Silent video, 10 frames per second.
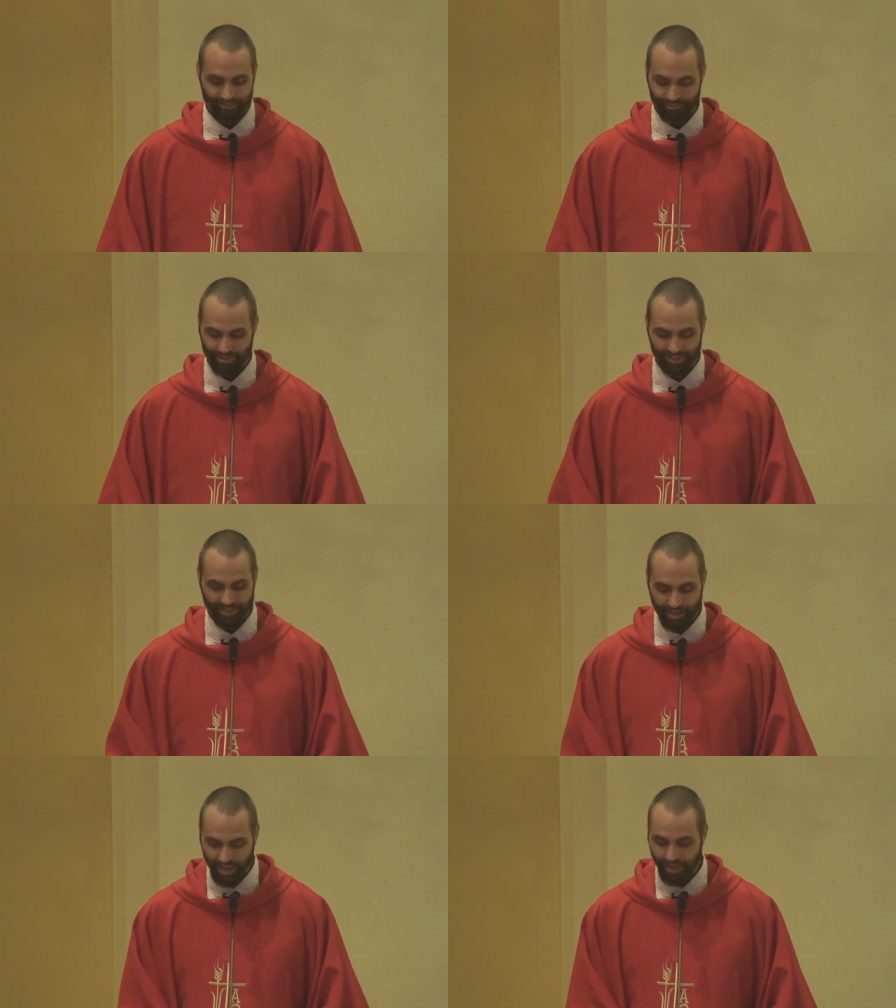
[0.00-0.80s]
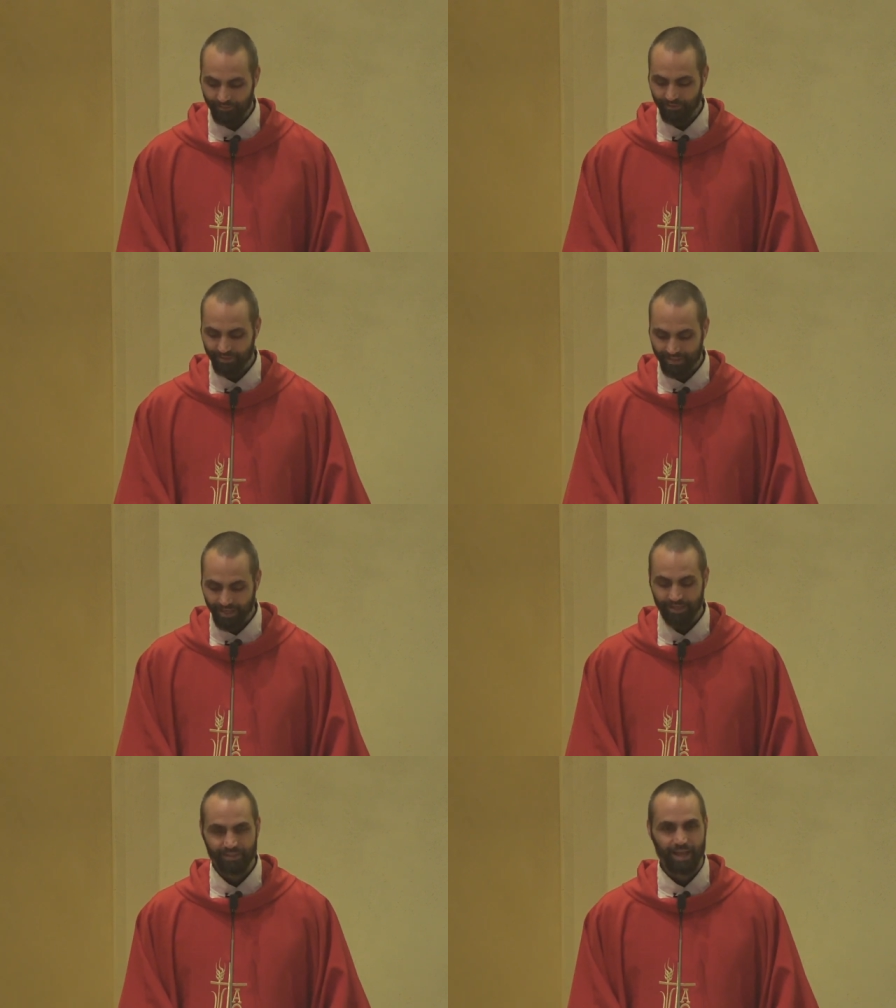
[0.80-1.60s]
We should never
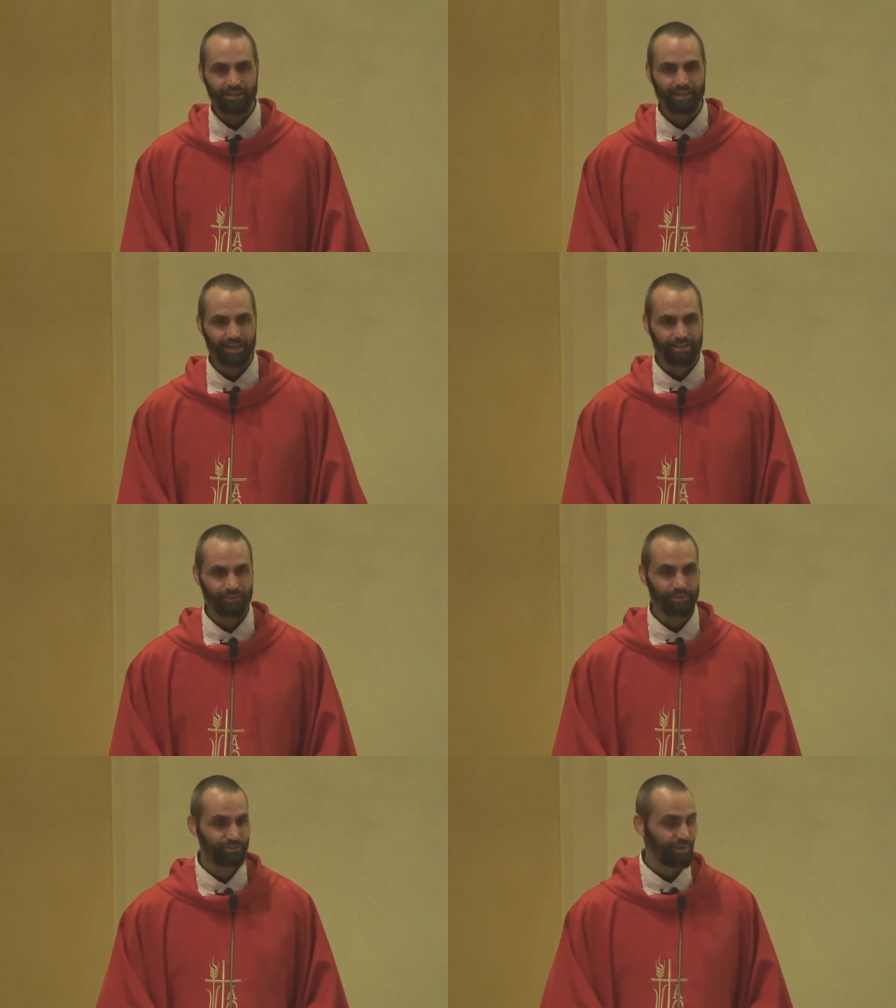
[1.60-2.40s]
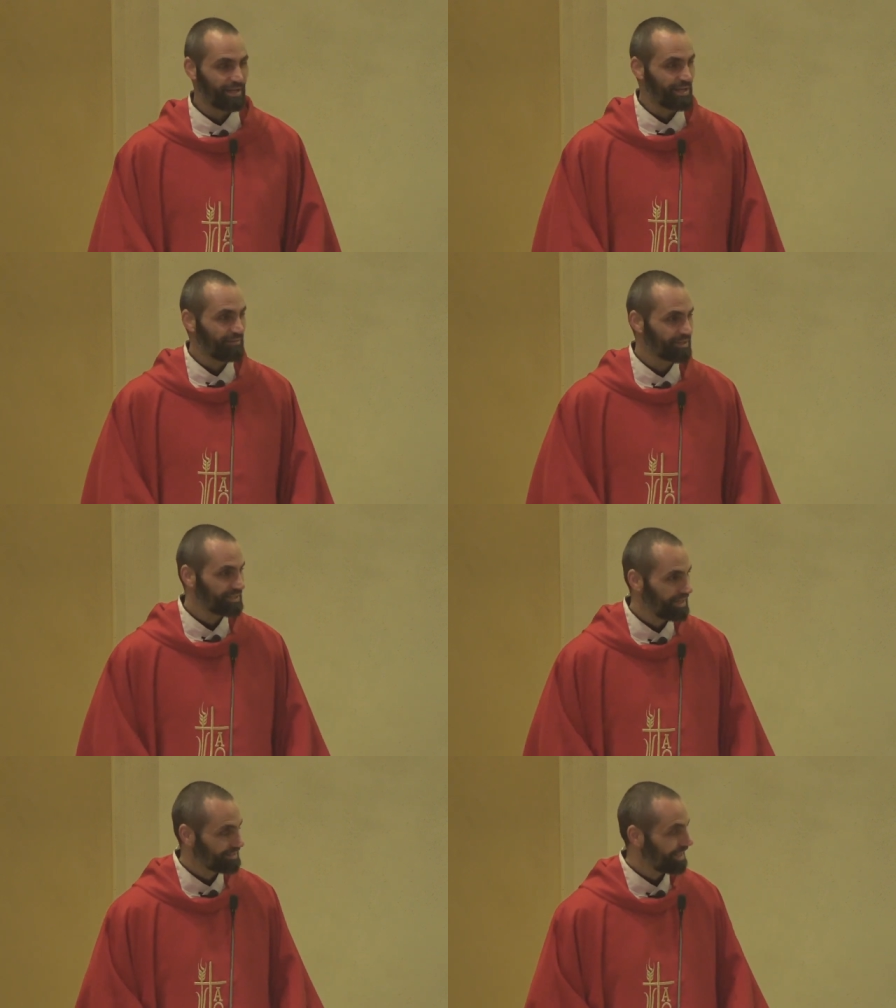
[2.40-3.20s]
take that lightly. We try never to
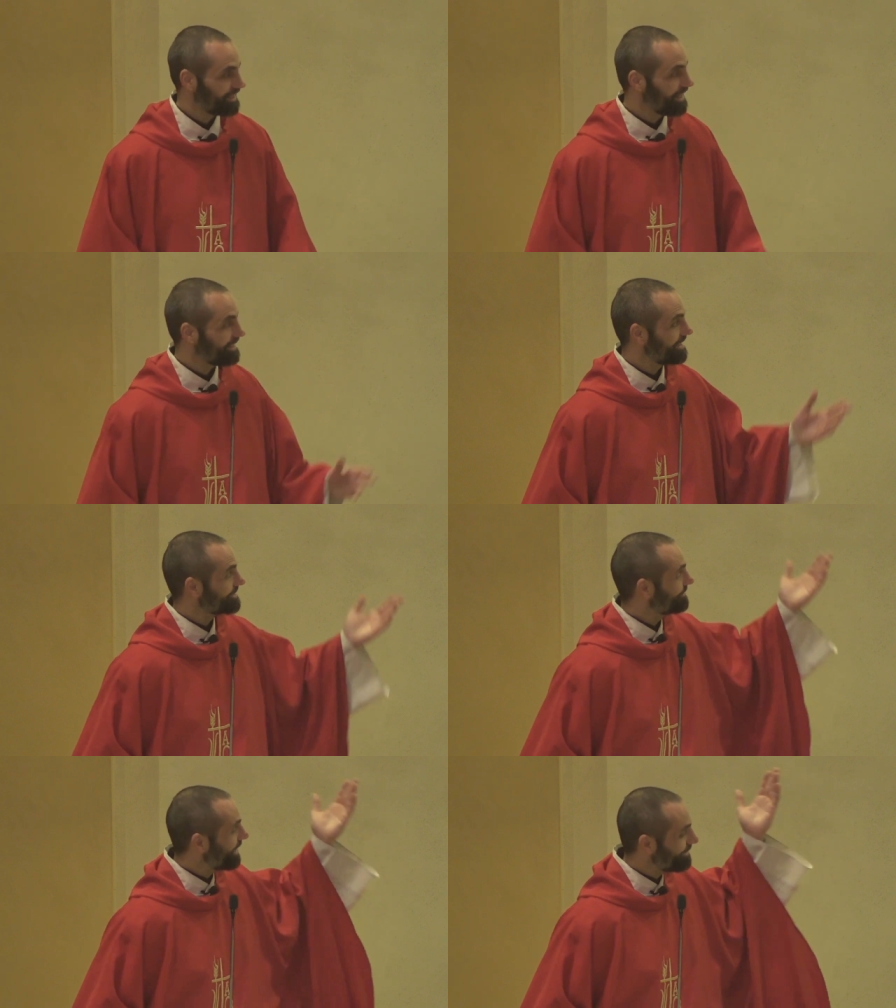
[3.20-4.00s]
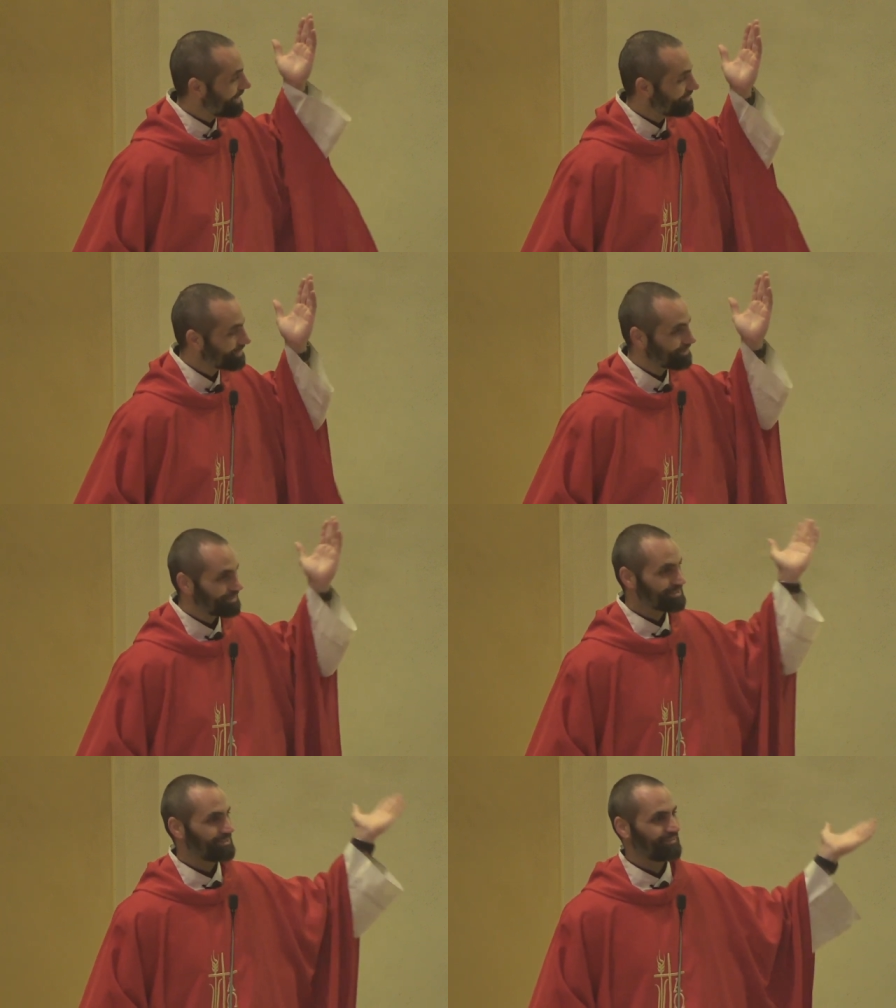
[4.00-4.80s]
take that lightly. That's why we have a
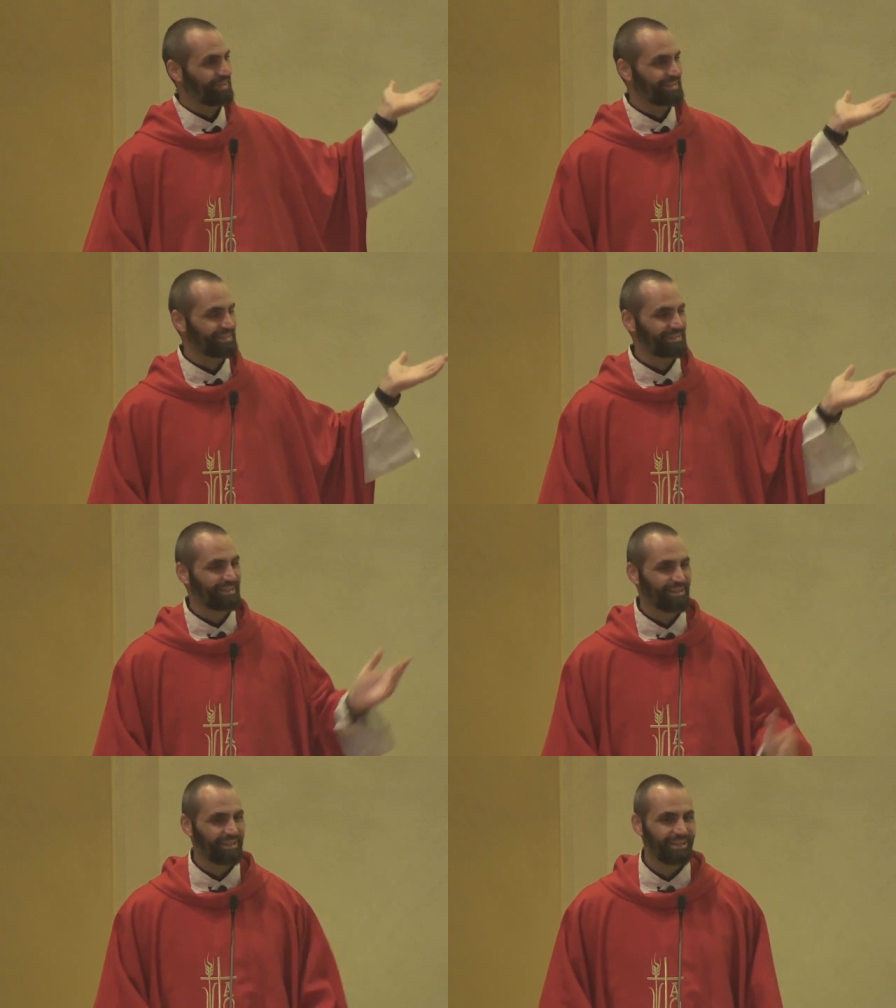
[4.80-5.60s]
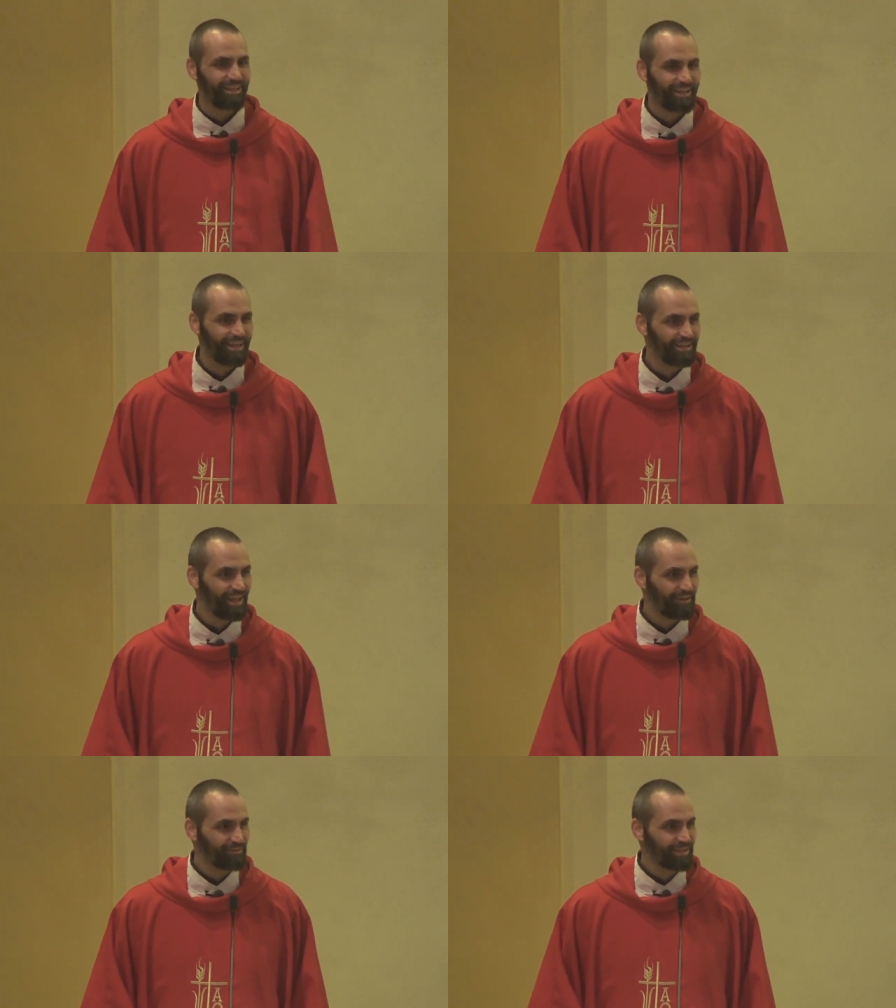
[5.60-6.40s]
crucifix in
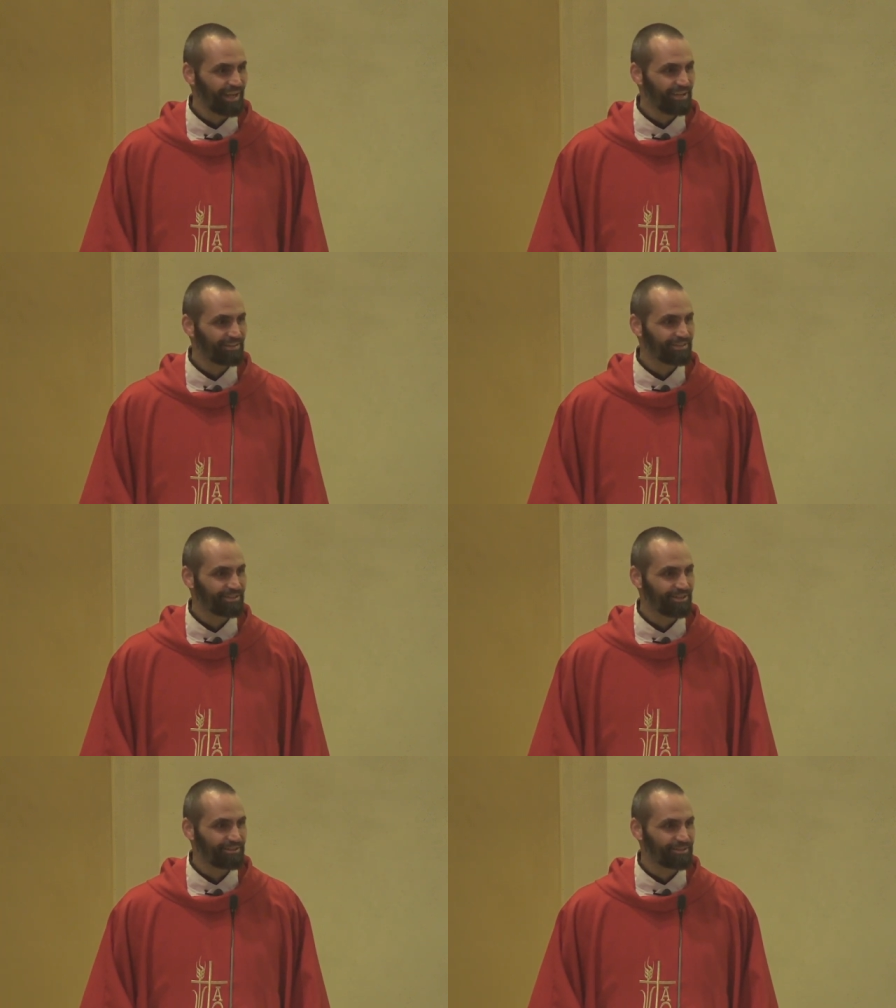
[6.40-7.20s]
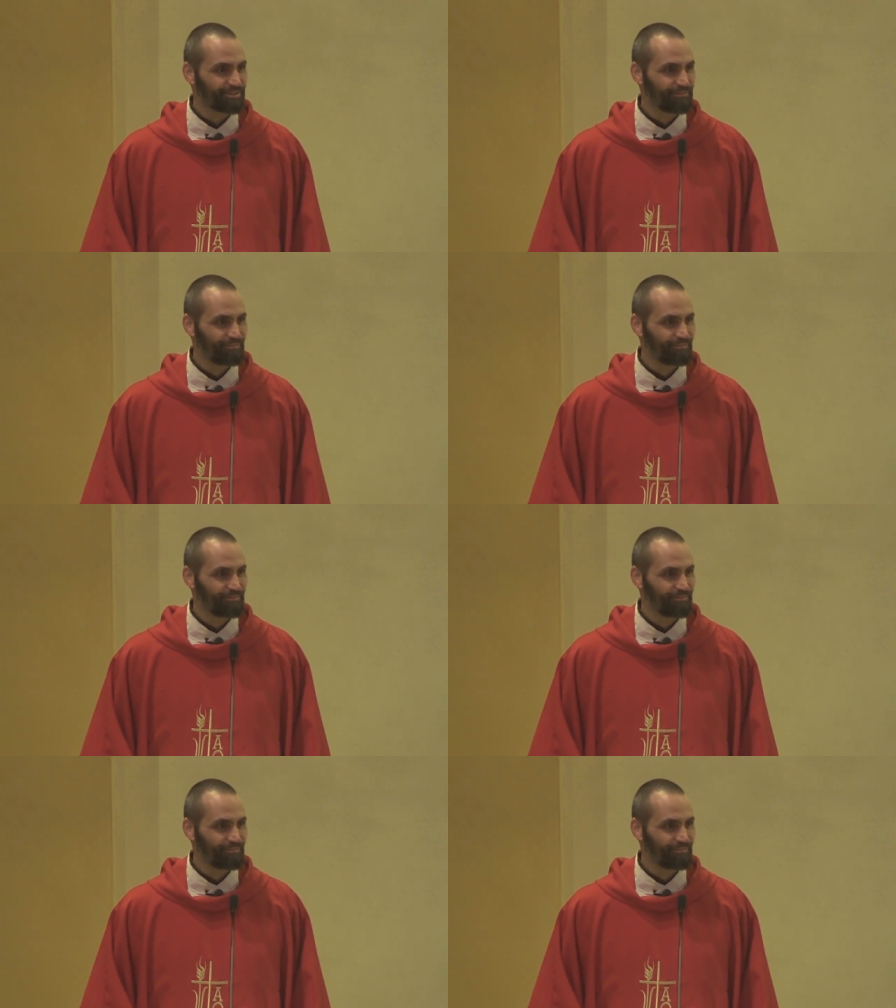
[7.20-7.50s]
every Catholic church.